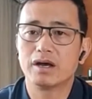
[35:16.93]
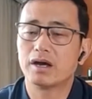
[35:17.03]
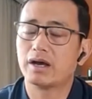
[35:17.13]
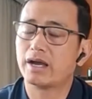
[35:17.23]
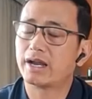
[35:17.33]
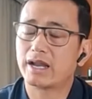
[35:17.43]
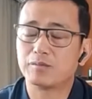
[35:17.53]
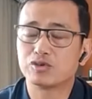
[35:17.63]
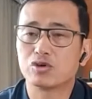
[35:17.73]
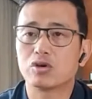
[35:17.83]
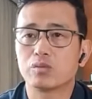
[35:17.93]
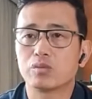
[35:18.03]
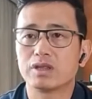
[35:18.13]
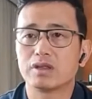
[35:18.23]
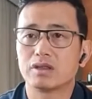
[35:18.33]
and I'm sure
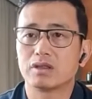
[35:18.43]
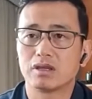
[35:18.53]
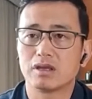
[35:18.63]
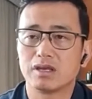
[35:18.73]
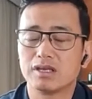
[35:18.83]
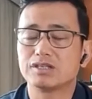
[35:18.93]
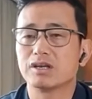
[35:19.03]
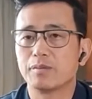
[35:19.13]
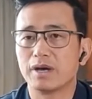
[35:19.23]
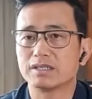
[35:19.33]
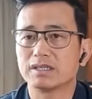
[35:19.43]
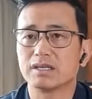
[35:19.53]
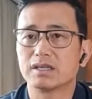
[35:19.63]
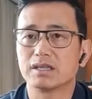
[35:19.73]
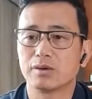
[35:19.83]
with each year
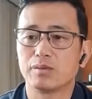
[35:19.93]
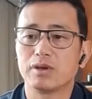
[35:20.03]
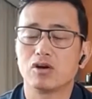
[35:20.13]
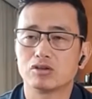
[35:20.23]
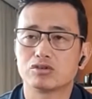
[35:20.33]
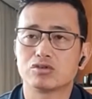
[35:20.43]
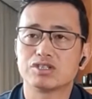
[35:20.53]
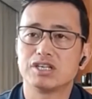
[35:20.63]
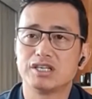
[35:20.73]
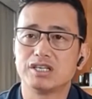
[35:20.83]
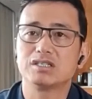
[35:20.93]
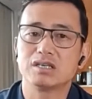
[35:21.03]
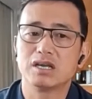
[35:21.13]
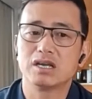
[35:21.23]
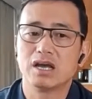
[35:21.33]
passing, they will also change
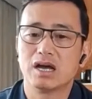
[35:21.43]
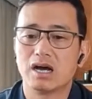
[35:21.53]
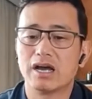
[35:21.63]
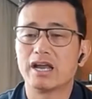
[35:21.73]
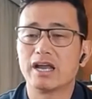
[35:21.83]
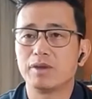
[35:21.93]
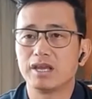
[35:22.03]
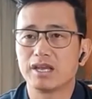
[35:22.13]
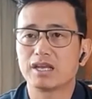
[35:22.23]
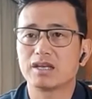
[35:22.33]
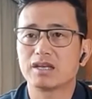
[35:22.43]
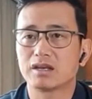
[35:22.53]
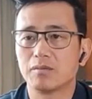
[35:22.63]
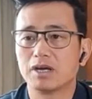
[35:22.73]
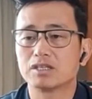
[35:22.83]
and make it
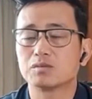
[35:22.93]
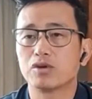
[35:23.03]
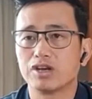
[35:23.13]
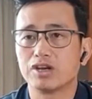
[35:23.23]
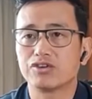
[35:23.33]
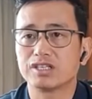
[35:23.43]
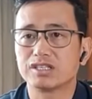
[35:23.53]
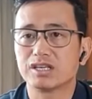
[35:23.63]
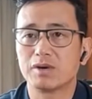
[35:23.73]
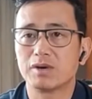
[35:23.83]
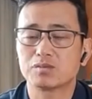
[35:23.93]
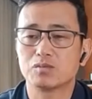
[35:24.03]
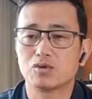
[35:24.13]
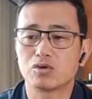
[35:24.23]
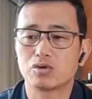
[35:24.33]
much more interesting, much
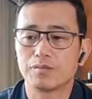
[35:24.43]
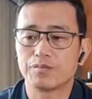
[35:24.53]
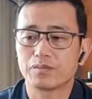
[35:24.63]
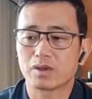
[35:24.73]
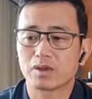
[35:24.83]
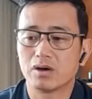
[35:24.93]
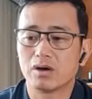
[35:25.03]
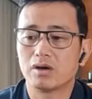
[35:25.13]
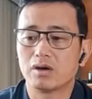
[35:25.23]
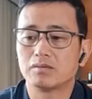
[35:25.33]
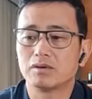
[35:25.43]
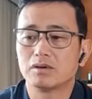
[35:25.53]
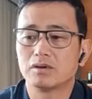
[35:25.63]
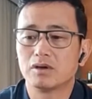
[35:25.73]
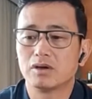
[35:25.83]
more uh,
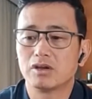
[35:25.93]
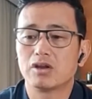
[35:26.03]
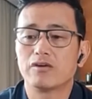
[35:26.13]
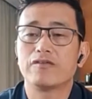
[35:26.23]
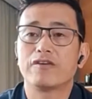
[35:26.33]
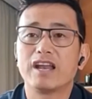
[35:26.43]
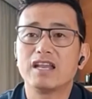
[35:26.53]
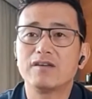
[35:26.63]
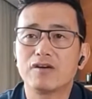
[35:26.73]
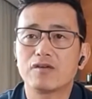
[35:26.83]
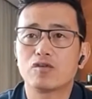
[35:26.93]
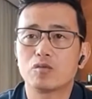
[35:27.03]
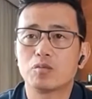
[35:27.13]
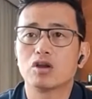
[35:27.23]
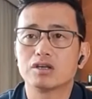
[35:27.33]
friendly for
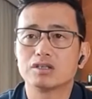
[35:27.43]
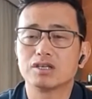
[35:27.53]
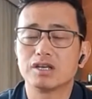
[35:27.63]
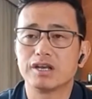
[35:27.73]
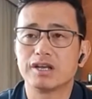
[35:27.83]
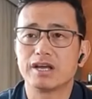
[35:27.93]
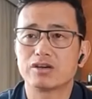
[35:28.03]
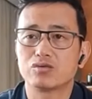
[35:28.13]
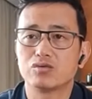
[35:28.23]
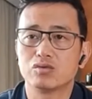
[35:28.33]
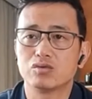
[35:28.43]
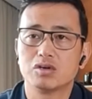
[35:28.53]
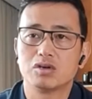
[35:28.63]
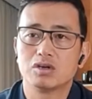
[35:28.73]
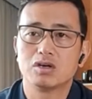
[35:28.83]
footballers in India to
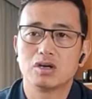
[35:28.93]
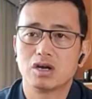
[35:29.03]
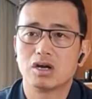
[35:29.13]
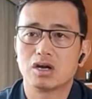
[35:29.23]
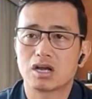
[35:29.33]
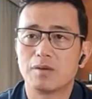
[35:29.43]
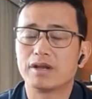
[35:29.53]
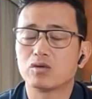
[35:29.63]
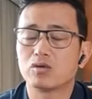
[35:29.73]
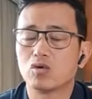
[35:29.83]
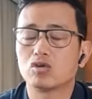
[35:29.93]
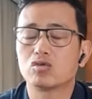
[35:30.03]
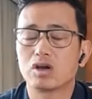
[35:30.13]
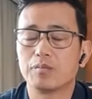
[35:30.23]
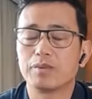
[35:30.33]
come and go on
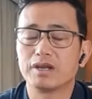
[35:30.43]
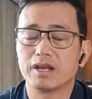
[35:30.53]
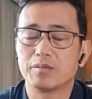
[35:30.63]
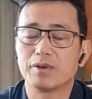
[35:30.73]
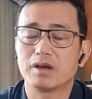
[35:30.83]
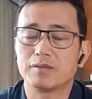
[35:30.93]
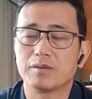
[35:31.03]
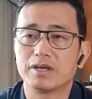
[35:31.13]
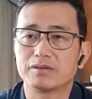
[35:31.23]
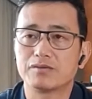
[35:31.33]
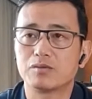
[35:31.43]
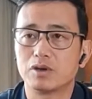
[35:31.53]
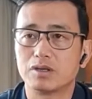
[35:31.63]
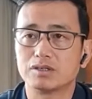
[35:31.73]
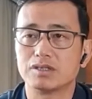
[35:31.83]
to compete and become the best
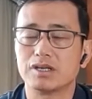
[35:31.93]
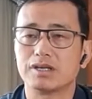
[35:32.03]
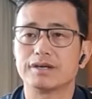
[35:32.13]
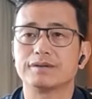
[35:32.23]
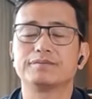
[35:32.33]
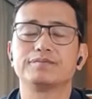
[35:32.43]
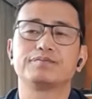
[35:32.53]
footballers in India.